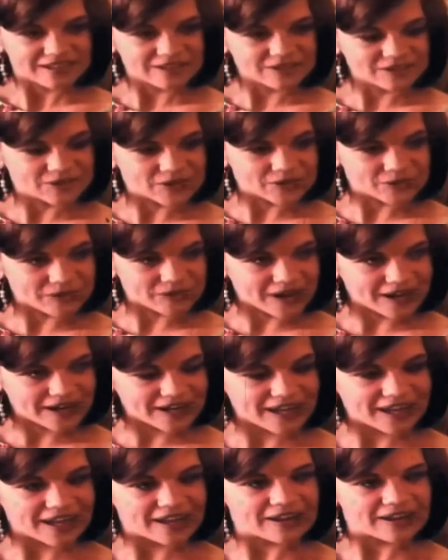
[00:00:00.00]
you go right
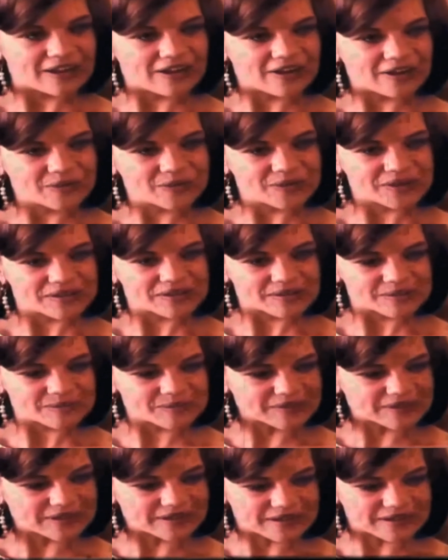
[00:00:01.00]
ahead along with them,
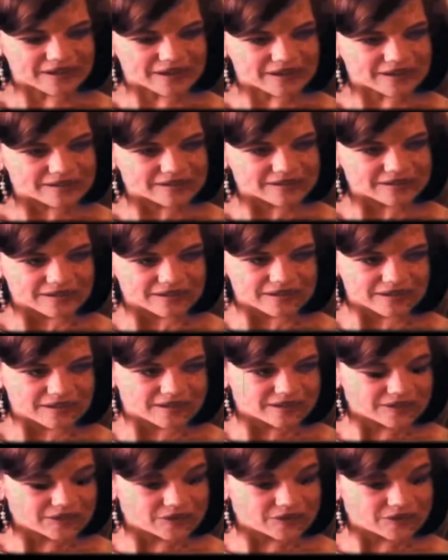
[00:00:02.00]
and uh,